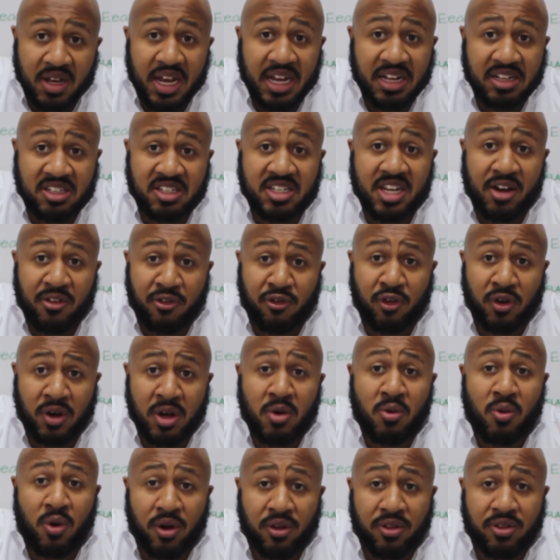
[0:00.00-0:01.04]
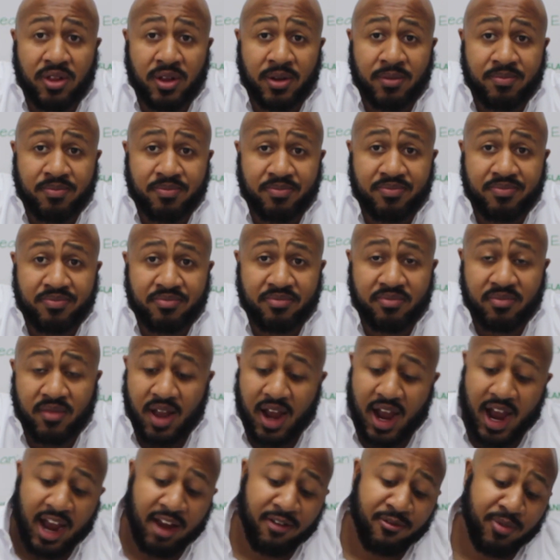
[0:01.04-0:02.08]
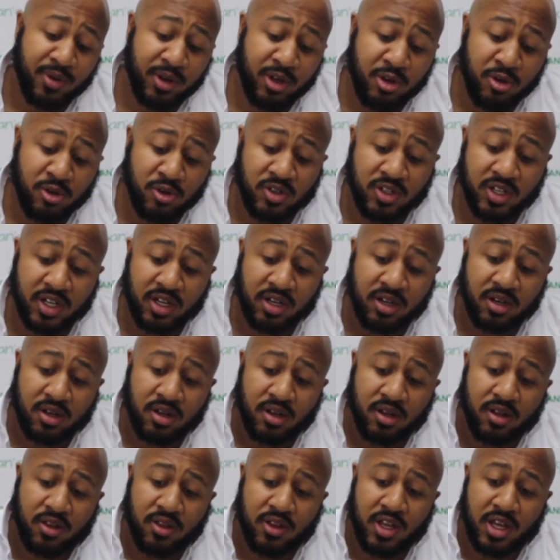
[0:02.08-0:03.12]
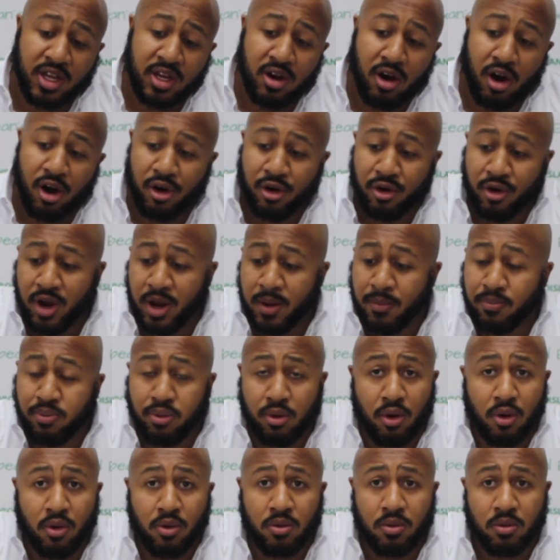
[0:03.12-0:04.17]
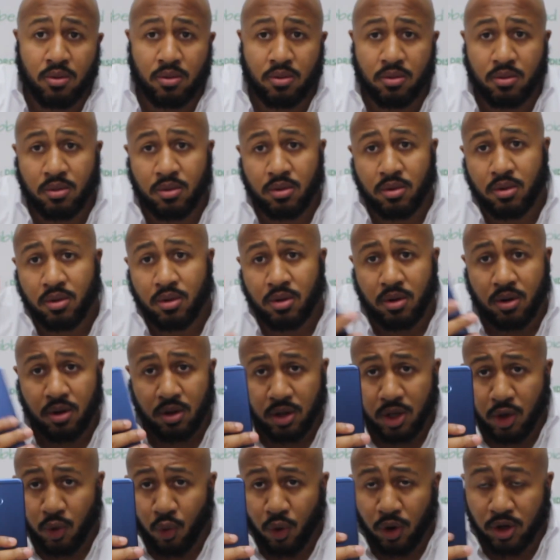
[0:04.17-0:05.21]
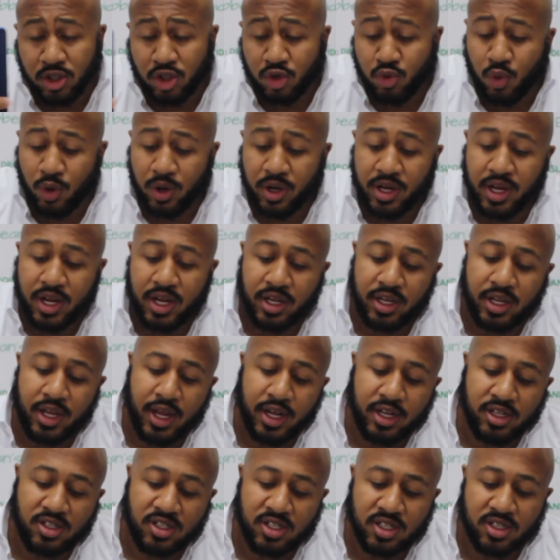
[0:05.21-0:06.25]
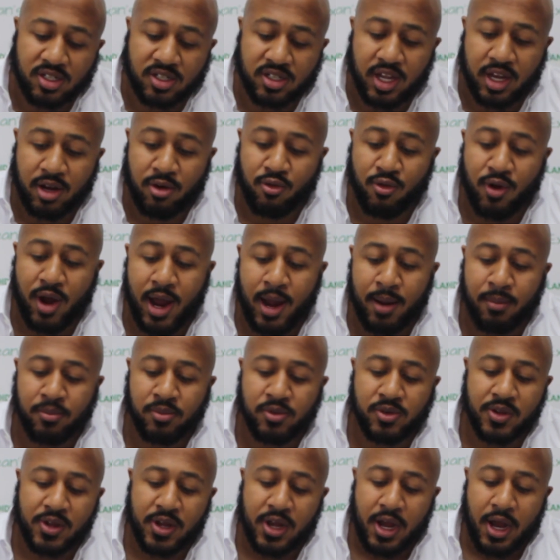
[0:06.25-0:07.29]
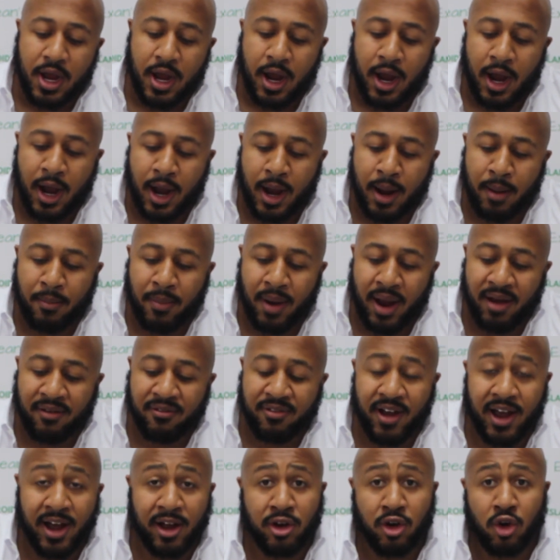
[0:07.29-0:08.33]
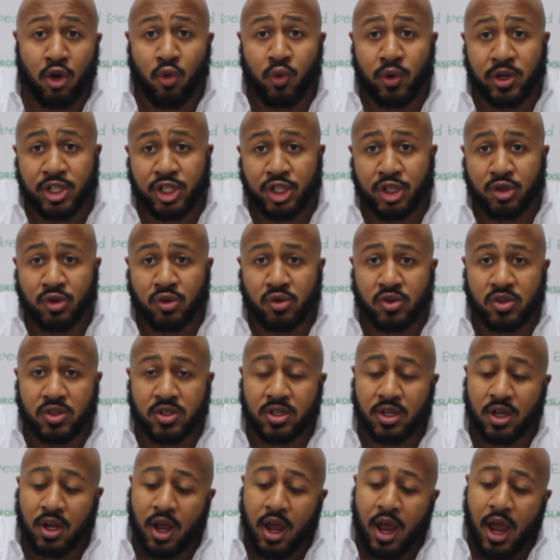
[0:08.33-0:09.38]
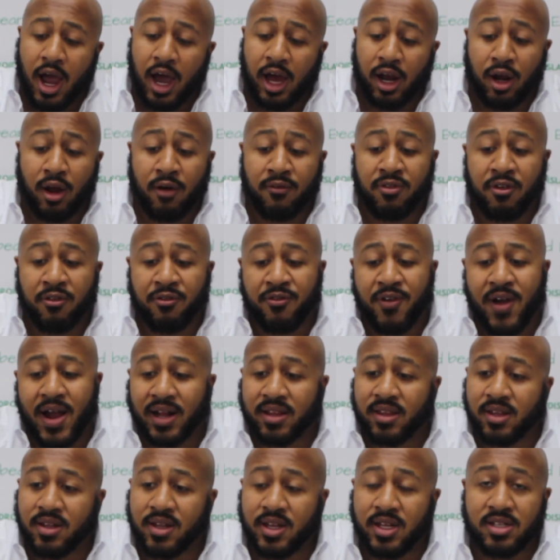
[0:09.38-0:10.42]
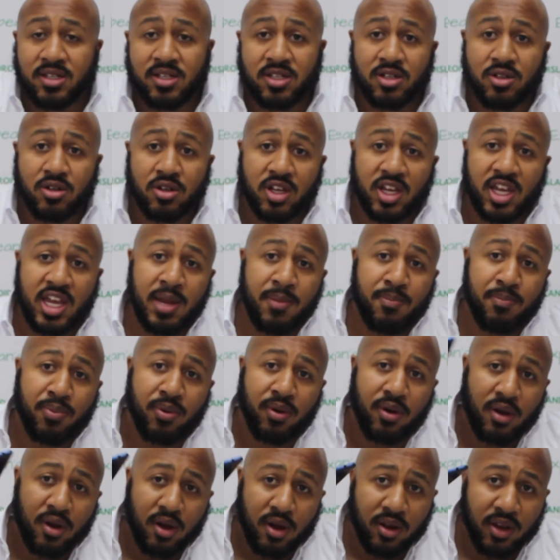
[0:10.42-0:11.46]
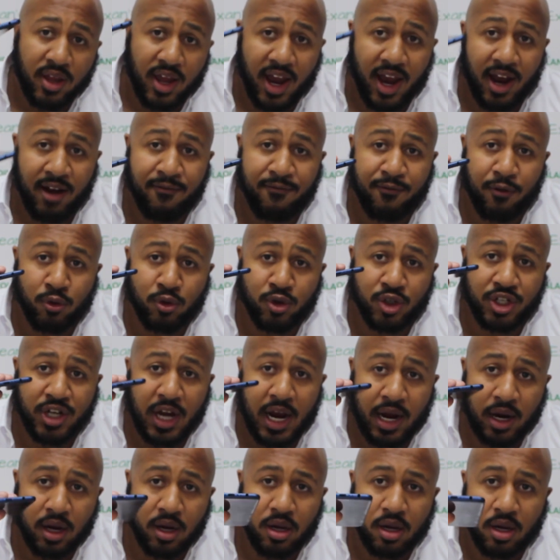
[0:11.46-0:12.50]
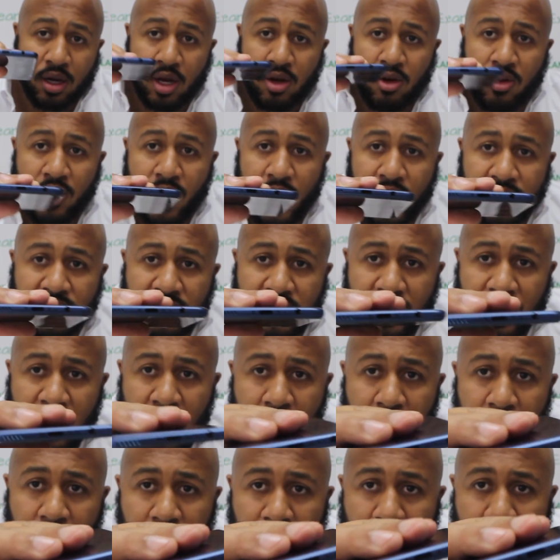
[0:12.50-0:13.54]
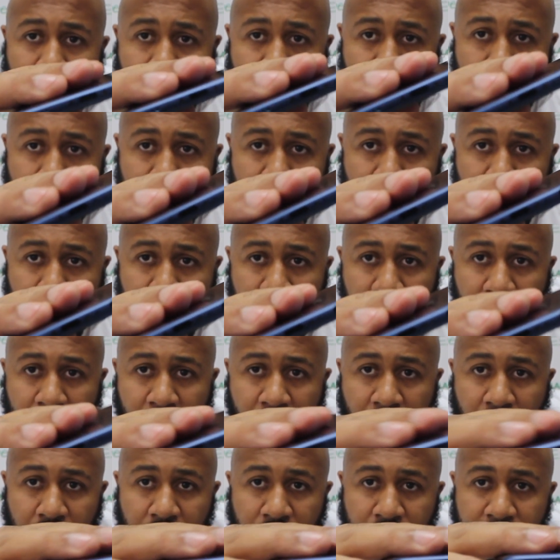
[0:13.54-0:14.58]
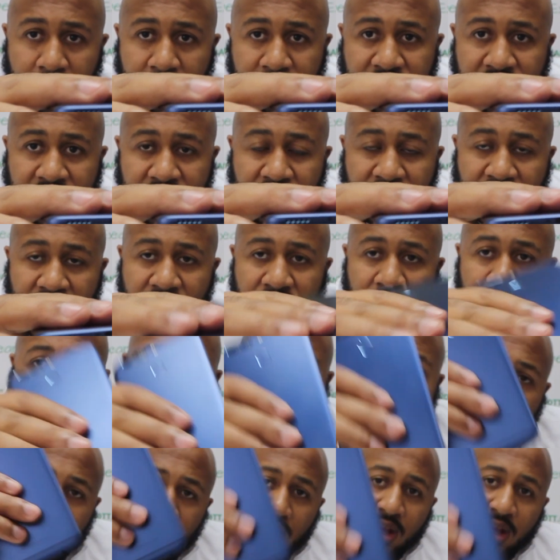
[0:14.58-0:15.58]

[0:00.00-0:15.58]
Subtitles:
it's definitely worth it. I've been using the Honor 8 Pro, the 128 gig, 6 gig RAMs. I've had no issues. I love the fact that they still keep the headphone jack. Can you guys see that? Yeah, you guys can see that.